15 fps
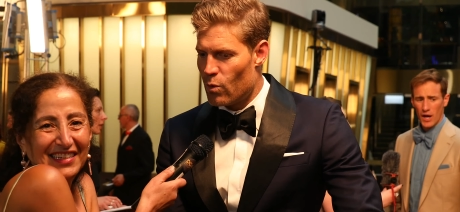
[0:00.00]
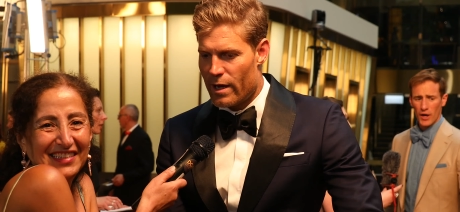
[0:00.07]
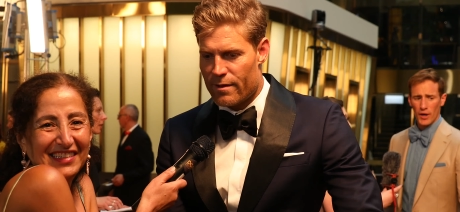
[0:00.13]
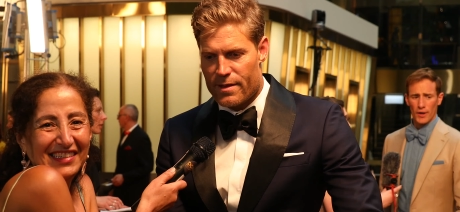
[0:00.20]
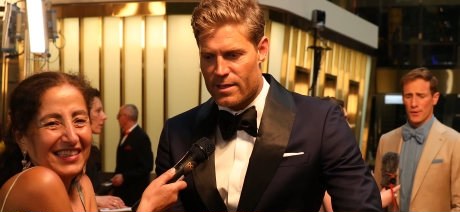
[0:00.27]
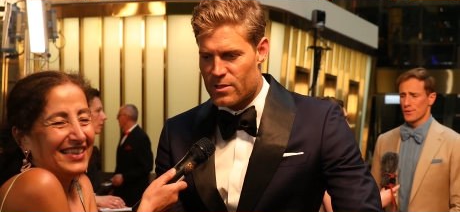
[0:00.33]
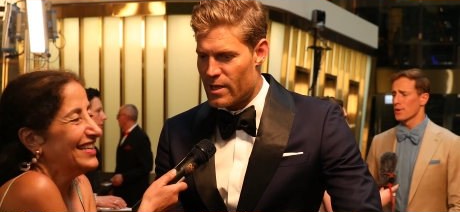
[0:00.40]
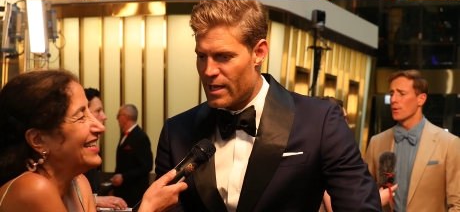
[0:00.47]
Speaker 1: if
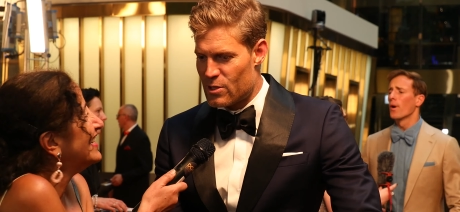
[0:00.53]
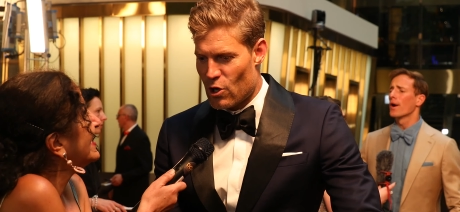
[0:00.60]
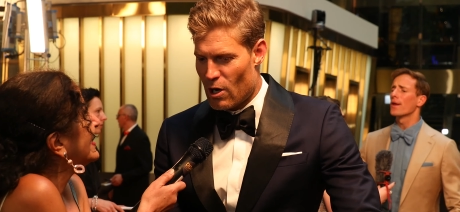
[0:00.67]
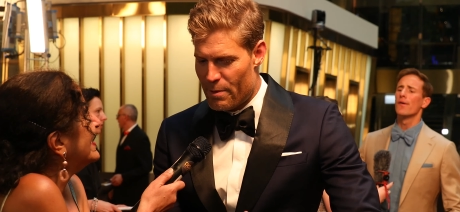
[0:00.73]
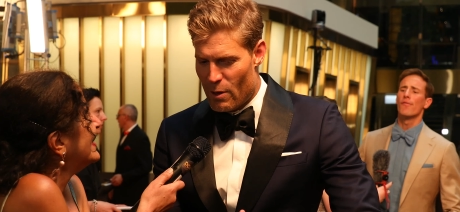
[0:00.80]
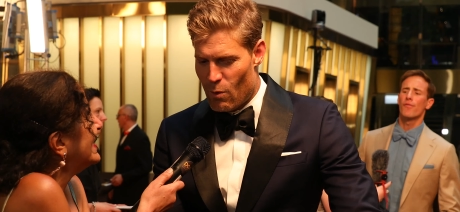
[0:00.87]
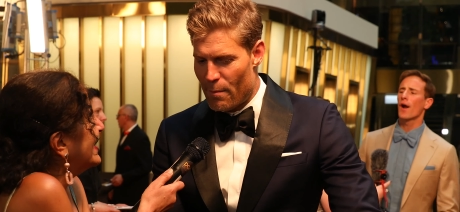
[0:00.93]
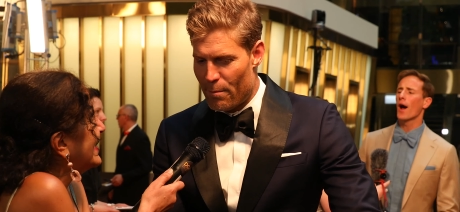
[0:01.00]
there's, there's got to
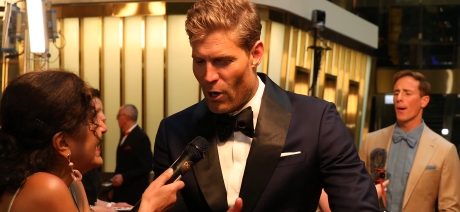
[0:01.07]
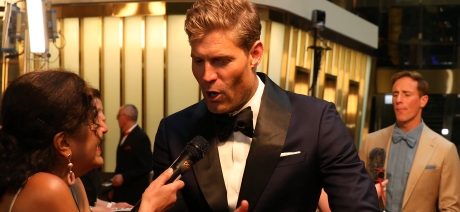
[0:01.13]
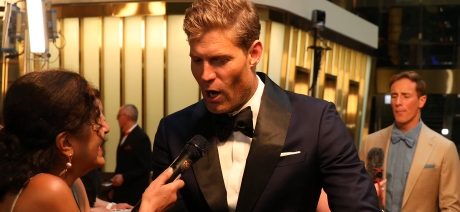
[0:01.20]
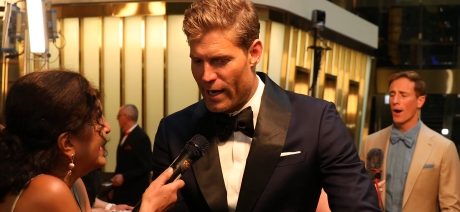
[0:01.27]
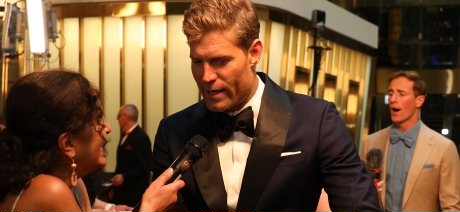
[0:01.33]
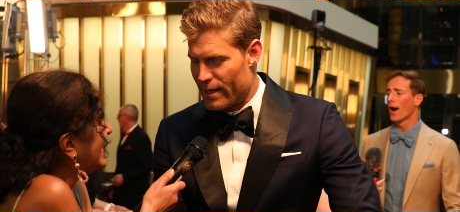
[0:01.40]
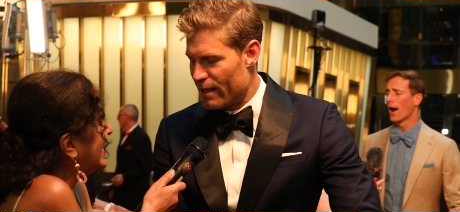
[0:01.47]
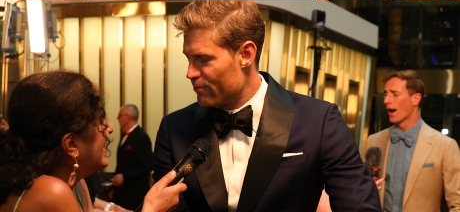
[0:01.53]
be one
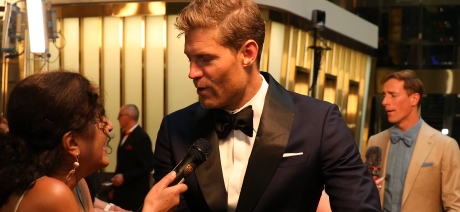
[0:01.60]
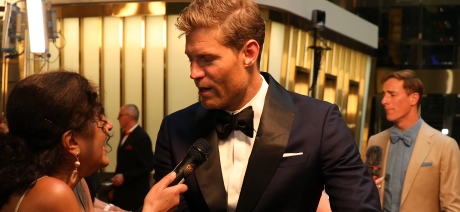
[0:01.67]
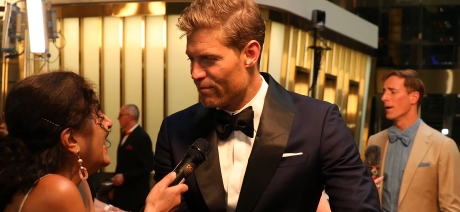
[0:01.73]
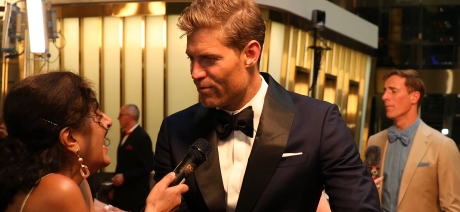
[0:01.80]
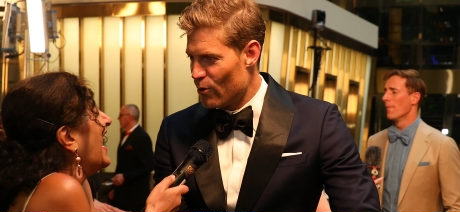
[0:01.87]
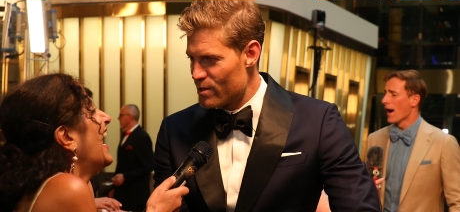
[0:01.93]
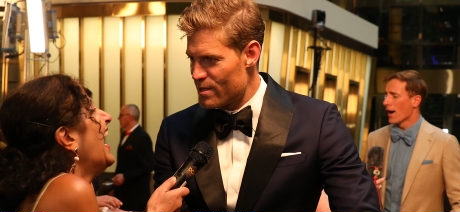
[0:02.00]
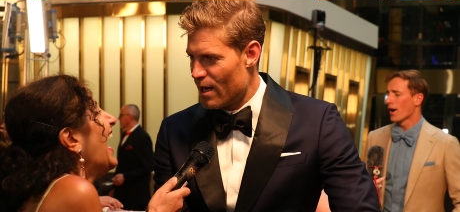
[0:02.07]
behind it if one
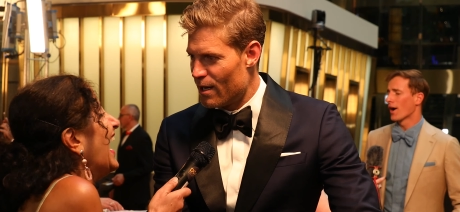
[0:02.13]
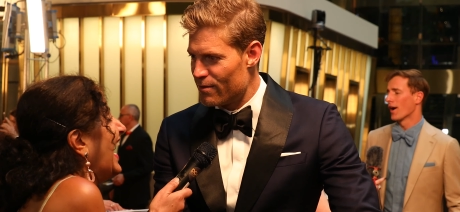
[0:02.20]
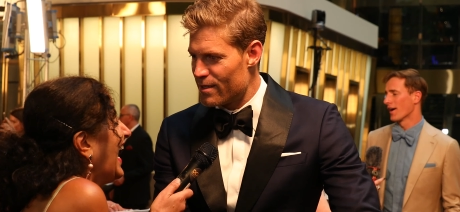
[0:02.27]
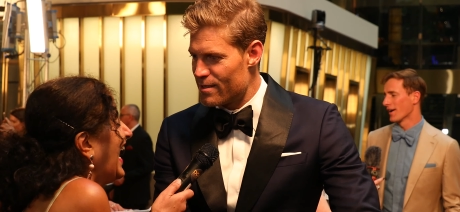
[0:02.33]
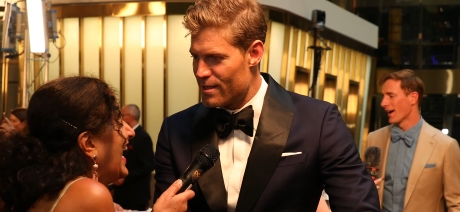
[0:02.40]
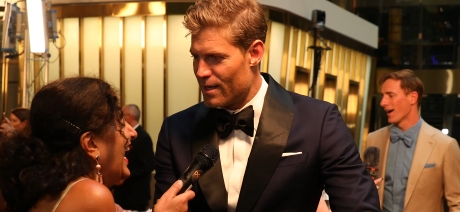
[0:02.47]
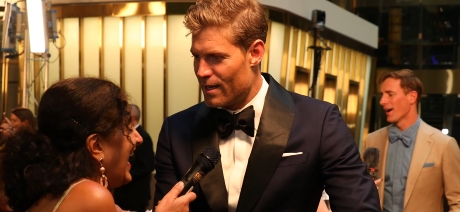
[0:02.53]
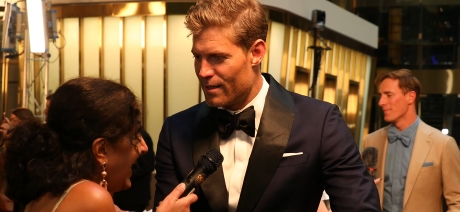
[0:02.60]
falls over.
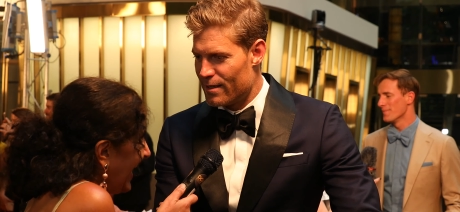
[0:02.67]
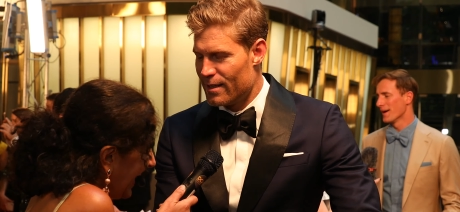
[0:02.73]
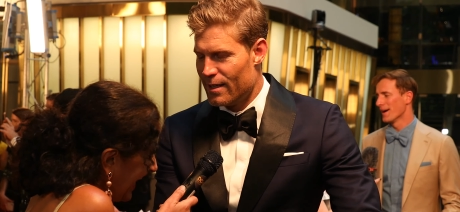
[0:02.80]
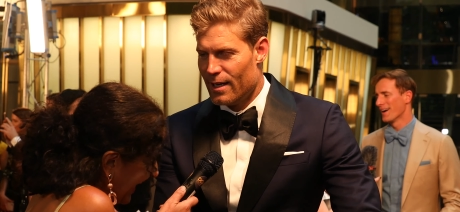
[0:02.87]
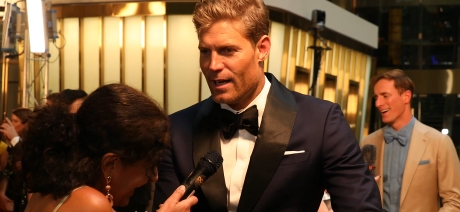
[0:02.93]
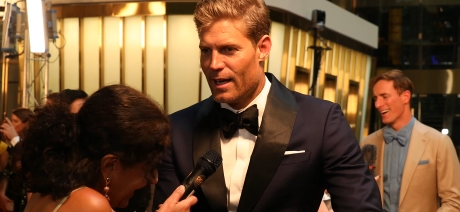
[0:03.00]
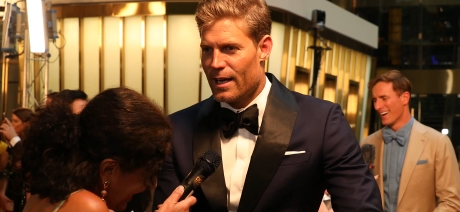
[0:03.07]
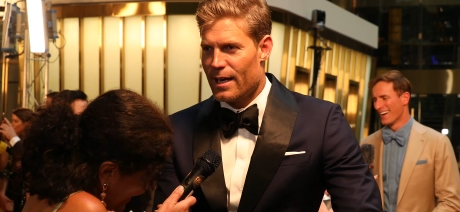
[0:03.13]
So,
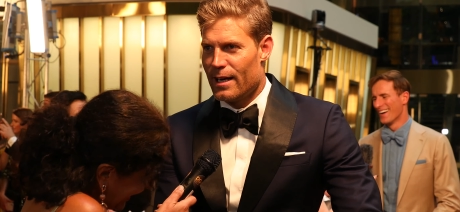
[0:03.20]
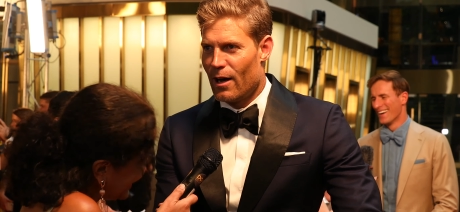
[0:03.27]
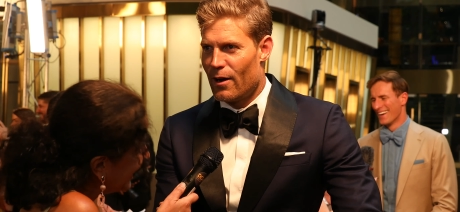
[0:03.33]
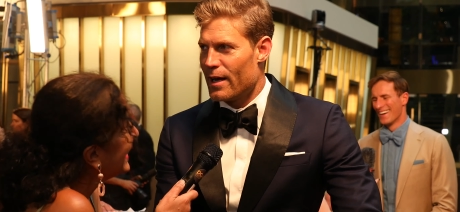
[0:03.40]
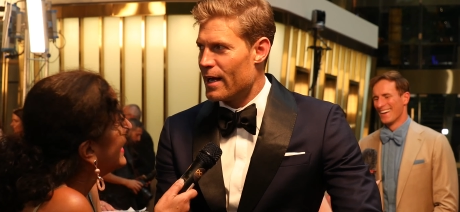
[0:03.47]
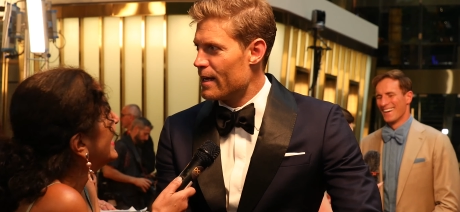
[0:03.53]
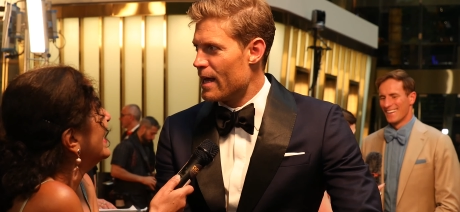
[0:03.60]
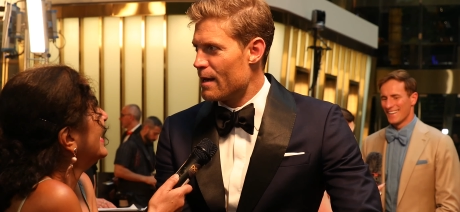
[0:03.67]
you know,
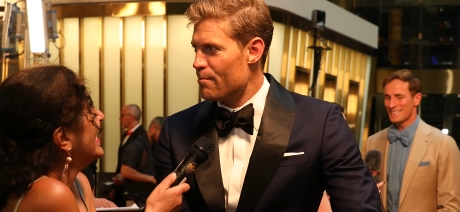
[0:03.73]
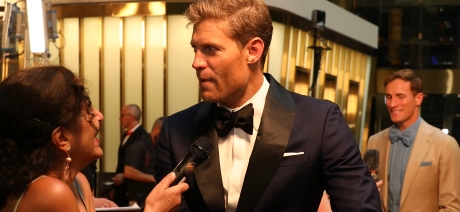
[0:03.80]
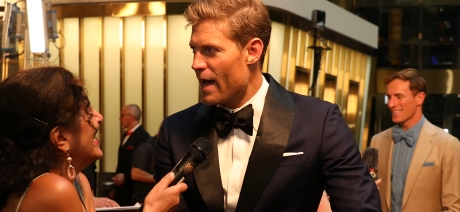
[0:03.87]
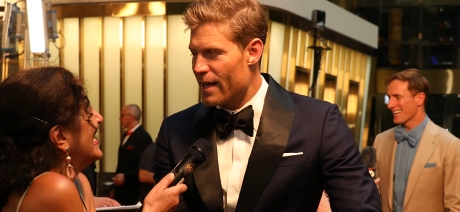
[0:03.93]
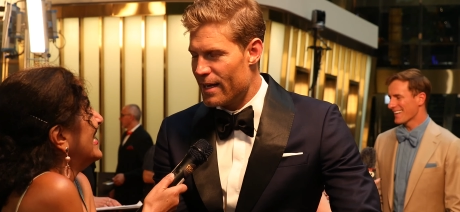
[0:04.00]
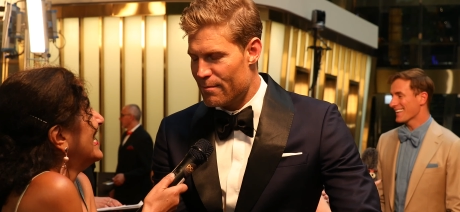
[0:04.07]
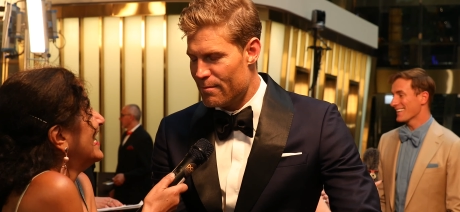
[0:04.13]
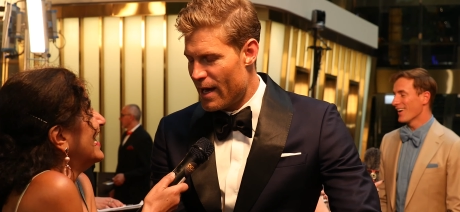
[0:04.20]
it, it
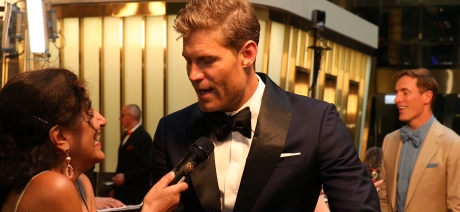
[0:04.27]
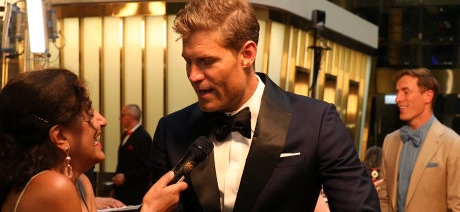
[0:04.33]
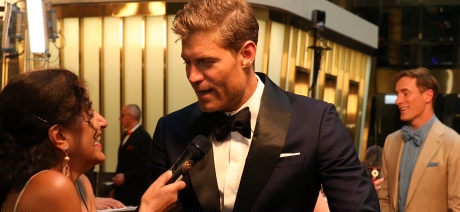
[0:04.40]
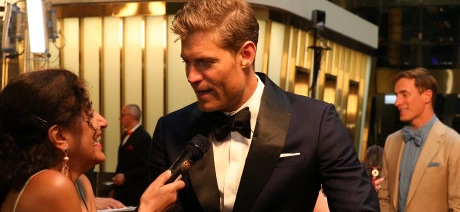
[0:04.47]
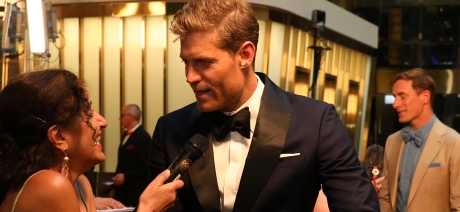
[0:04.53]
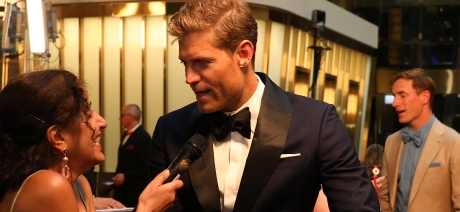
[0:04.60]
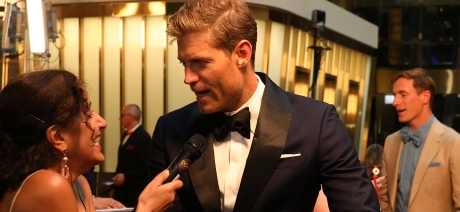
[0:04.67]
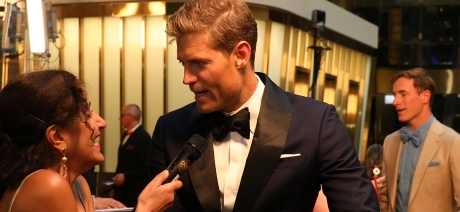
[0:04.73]
may, may
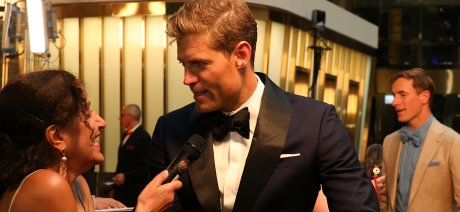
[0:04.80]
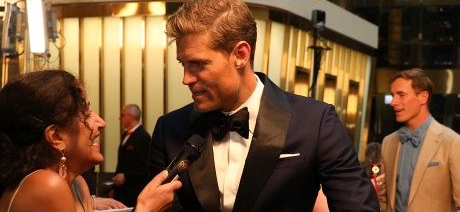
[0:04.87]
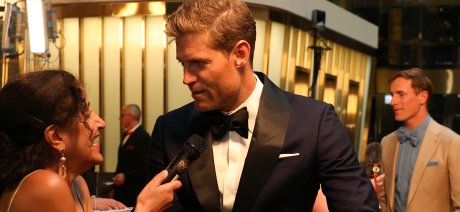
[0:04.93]
indicate